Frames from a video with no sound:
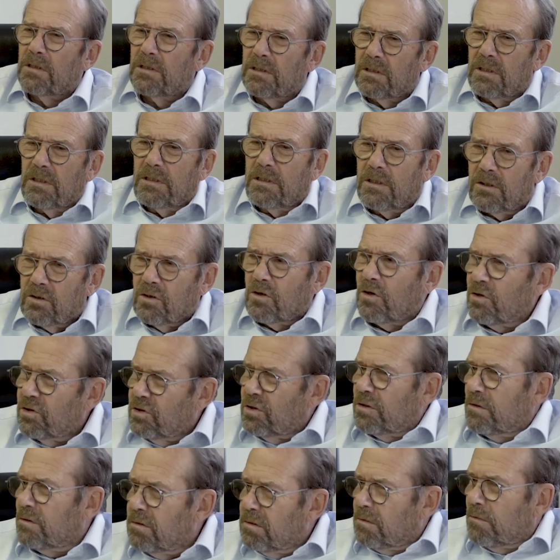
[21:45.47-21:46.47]
the
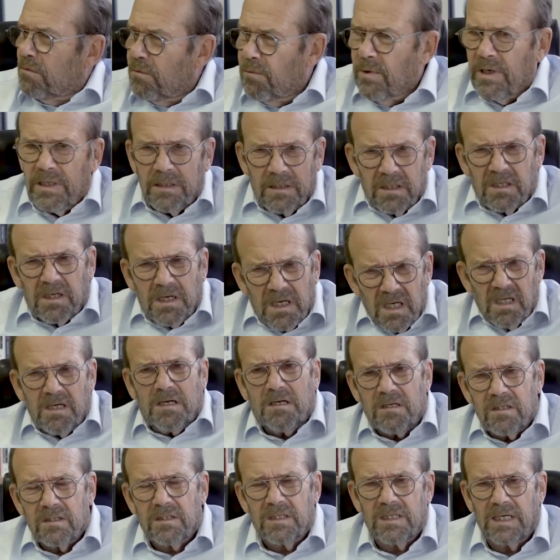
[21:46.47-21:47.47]
discussion went
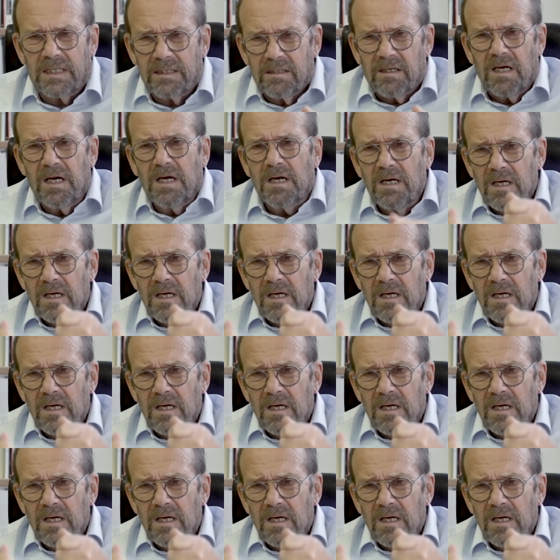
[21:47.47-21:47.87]
serious, and